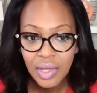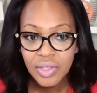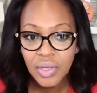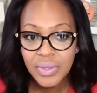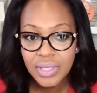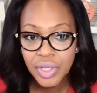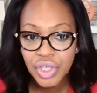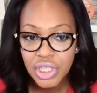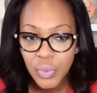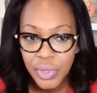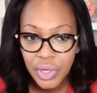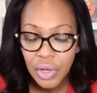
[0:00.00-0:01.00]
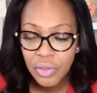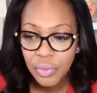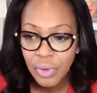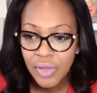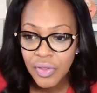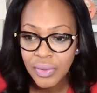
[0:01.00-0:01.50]
So essentially, we know
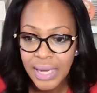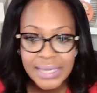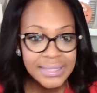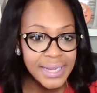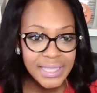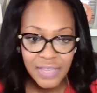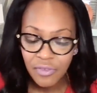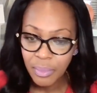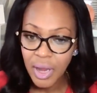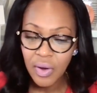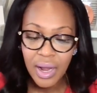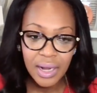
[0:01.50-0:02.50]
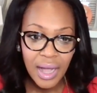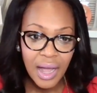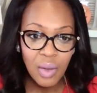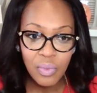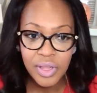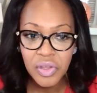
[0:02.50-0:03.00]
throughout the United States of
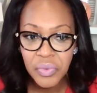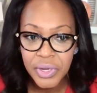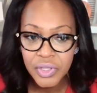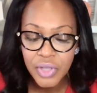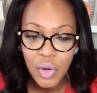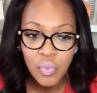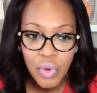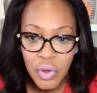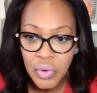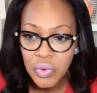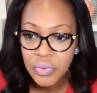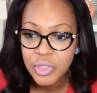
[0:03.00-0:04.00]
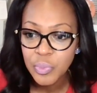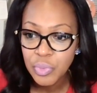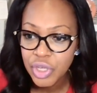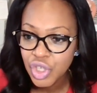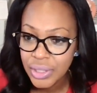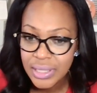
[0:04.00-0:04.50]
America, whether it's our roads,
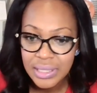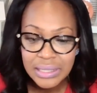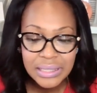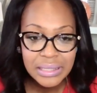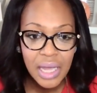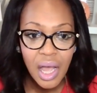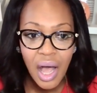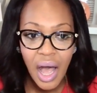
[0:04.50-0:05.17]
bridges,